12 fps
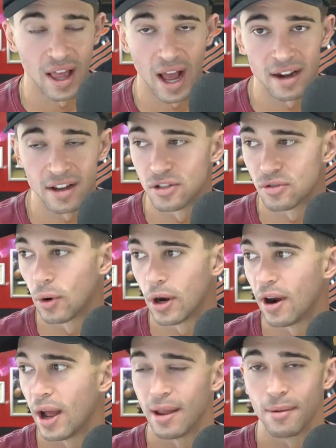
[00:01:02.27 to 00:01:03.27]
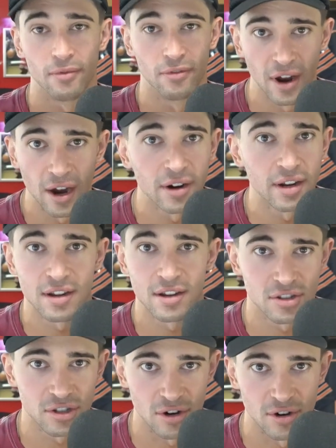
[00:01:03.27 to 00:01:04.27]
That is where I am very
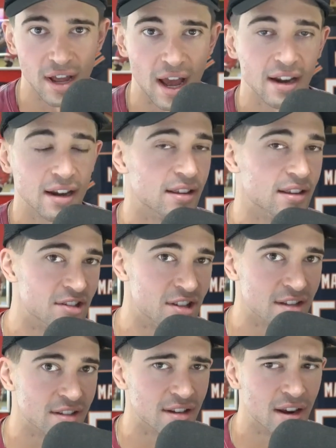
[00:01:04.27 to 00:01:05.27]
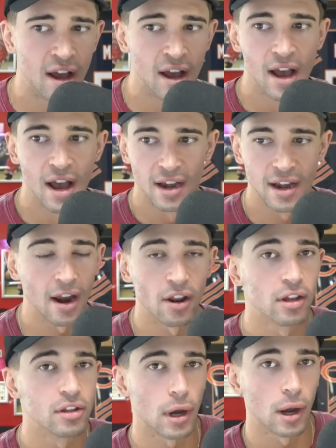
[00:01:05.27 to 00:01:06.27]
concerned heading into the season. Not
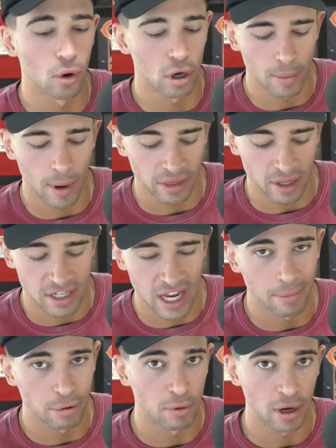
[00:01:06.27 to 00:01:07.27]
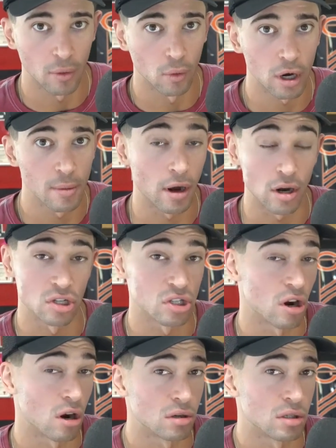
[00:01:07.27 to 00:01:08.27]
only do I worry about the depth, but I worry about our
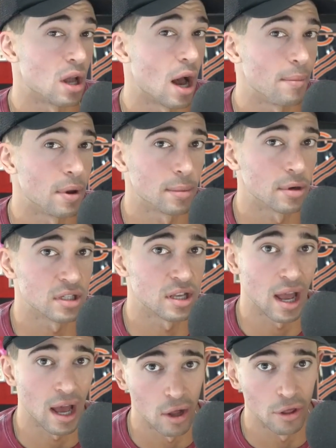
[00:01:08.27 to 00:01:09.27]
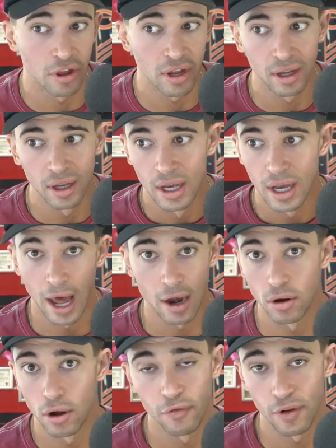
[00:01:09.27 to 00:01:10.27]
starters not being able to stay healthy. I
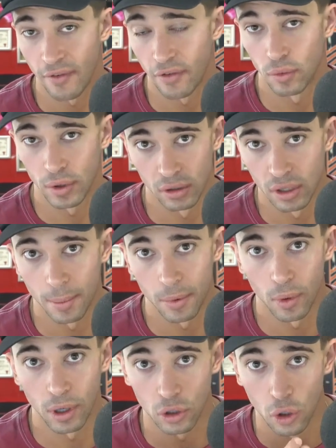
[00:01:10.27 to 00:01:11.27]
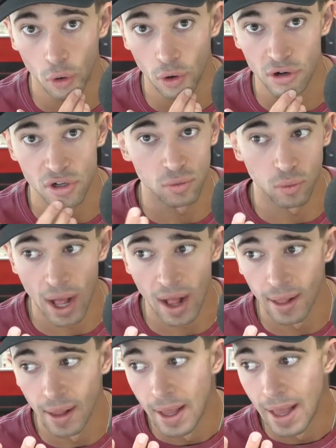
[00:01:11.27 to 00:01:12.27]
don't know if we have a real number one corner as
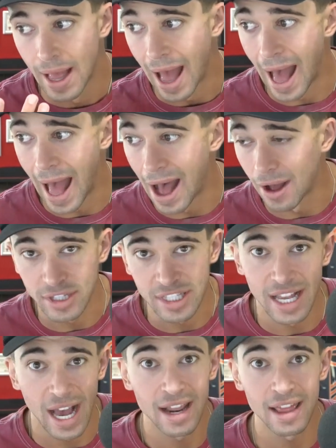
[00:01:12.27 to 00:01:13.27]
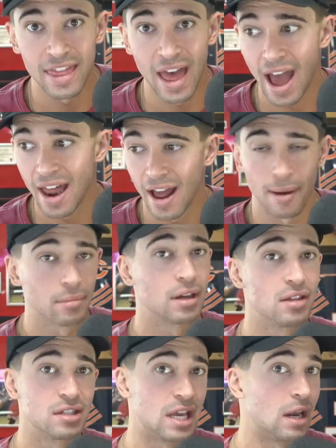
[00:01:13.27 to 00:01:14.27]
well. Outside of that, I'm
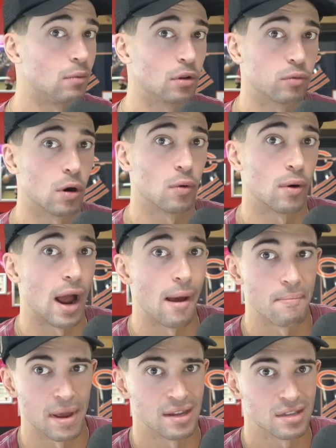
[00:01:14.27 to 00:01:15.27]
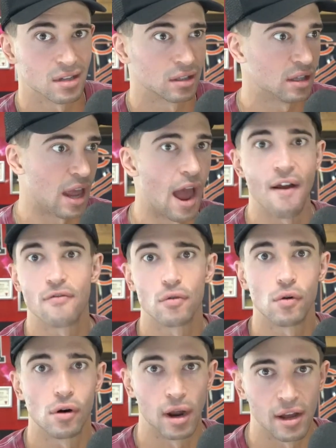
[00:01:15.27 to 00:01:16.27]
content with where we're at basically
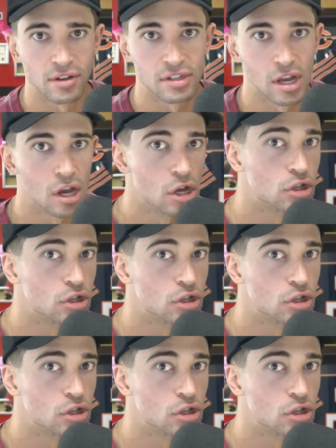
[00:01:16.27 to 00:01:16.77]
everywhere else.